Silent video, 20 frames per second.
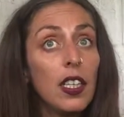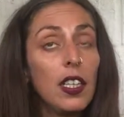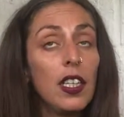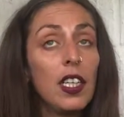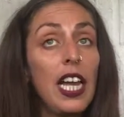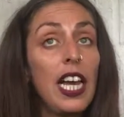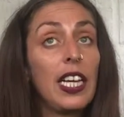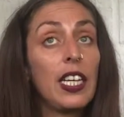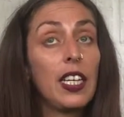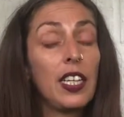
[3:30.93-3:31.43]

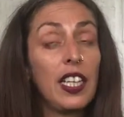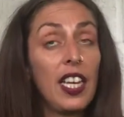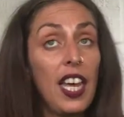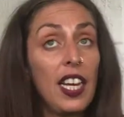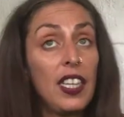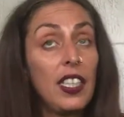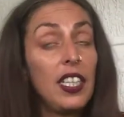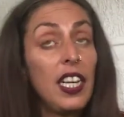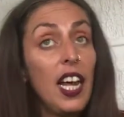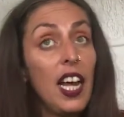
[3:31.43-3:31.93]
like
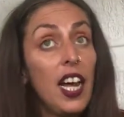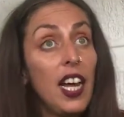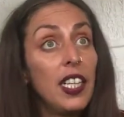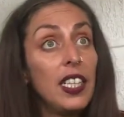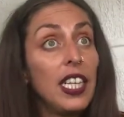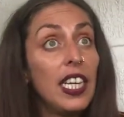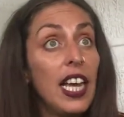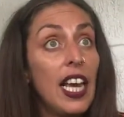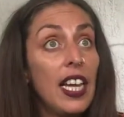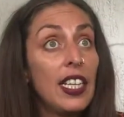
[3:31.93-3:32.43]
Canada,
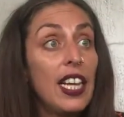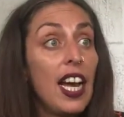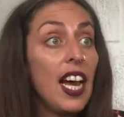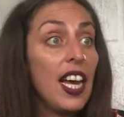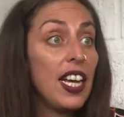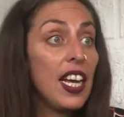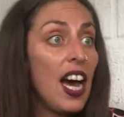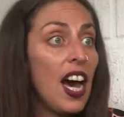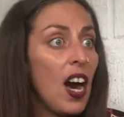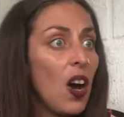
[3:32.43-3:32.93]
they had
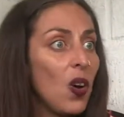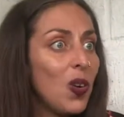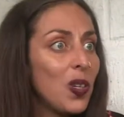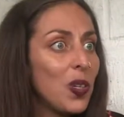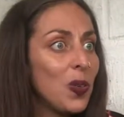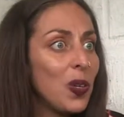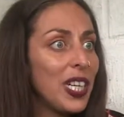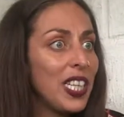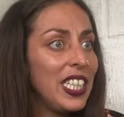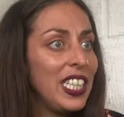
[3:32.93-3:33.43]
Aihao
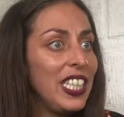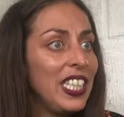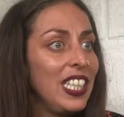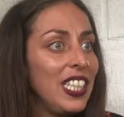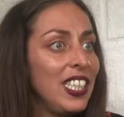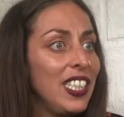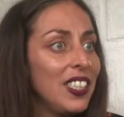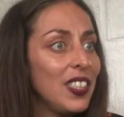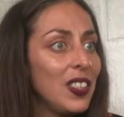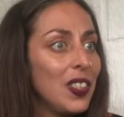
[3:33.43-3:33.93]
already,
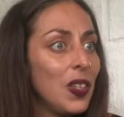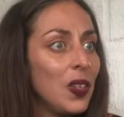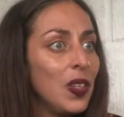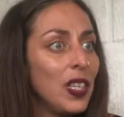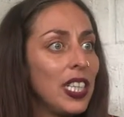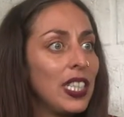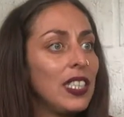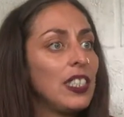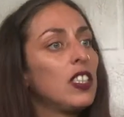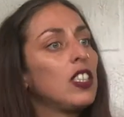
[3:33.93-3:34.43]
you know,
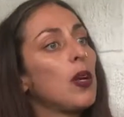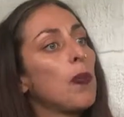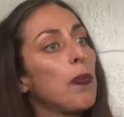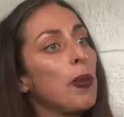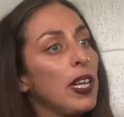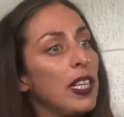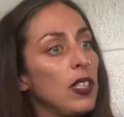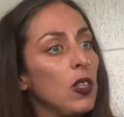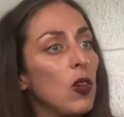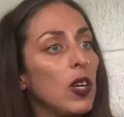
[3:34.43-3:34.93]
and in
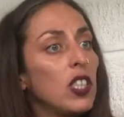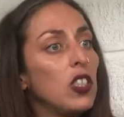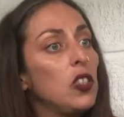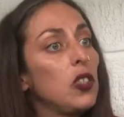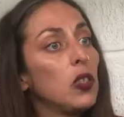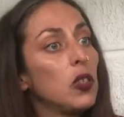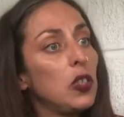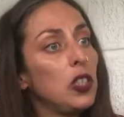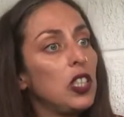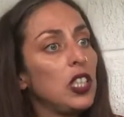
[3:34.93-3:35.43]
Japan you had
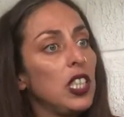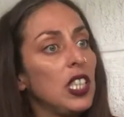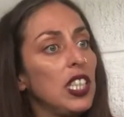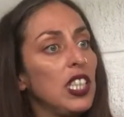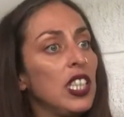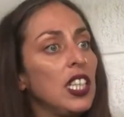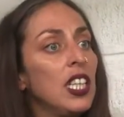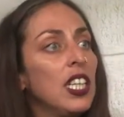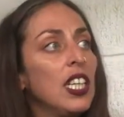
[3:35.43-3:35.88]
Joshi,